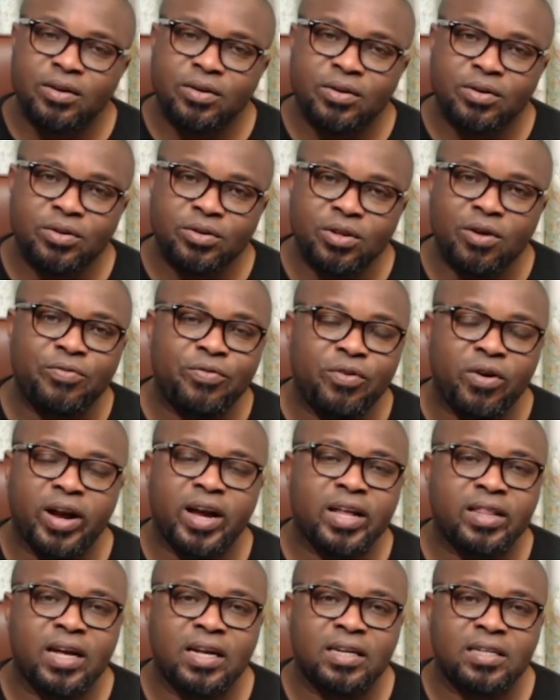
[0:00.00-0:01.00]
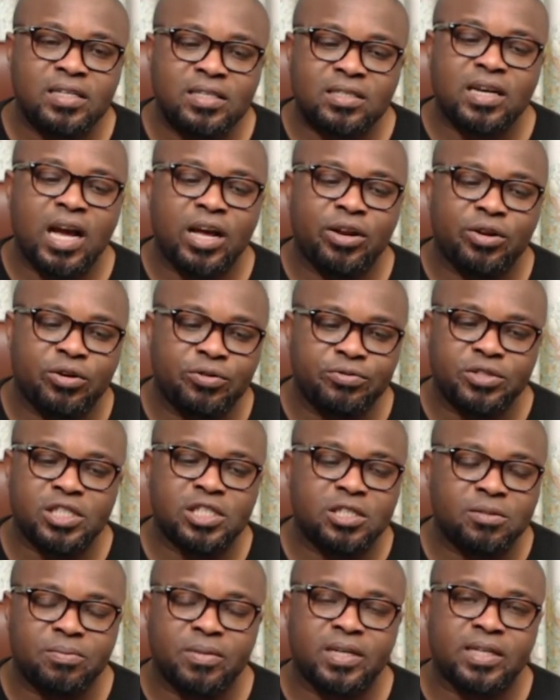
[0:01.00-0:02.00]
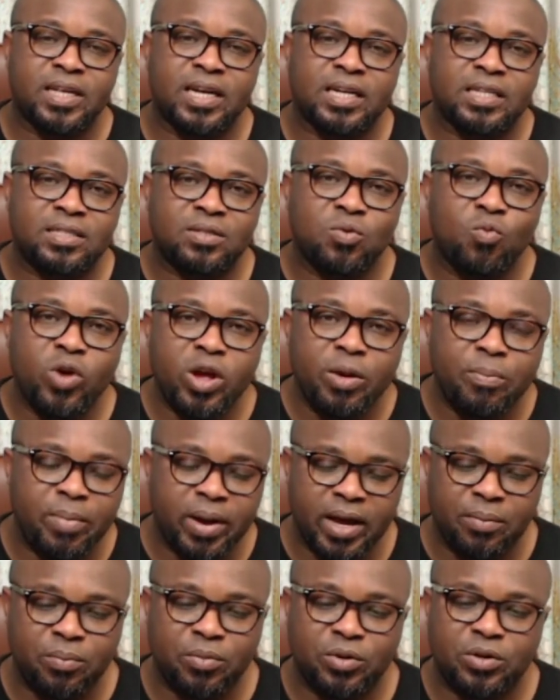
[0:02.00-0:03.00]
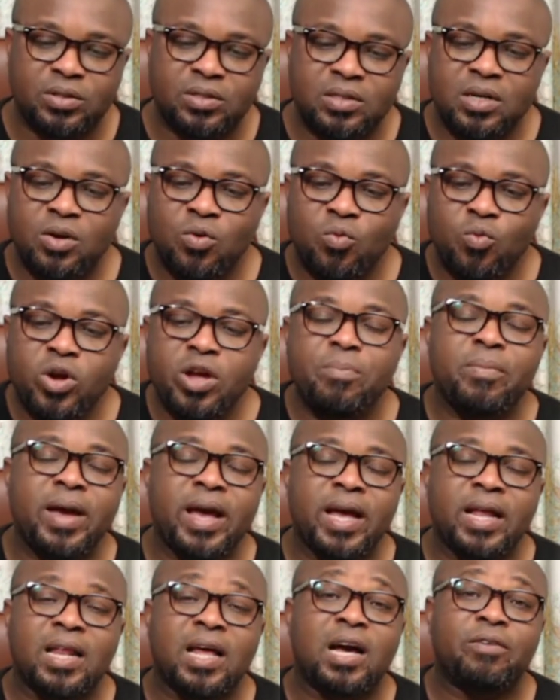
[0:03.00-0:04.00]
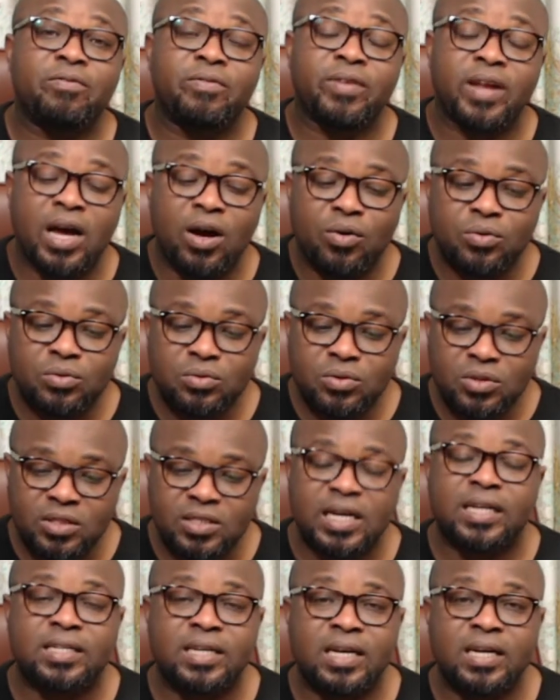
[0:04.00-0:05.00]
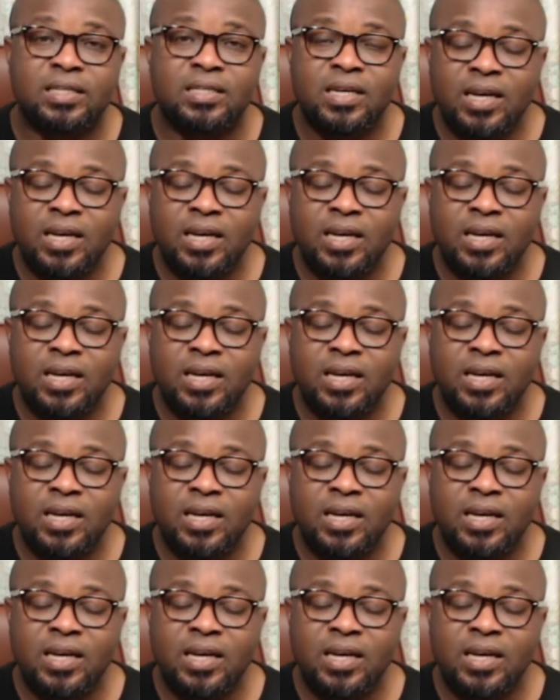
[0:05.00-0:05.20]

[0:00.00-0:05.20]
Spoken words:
Don't forget that this kind of treatment that women have now started,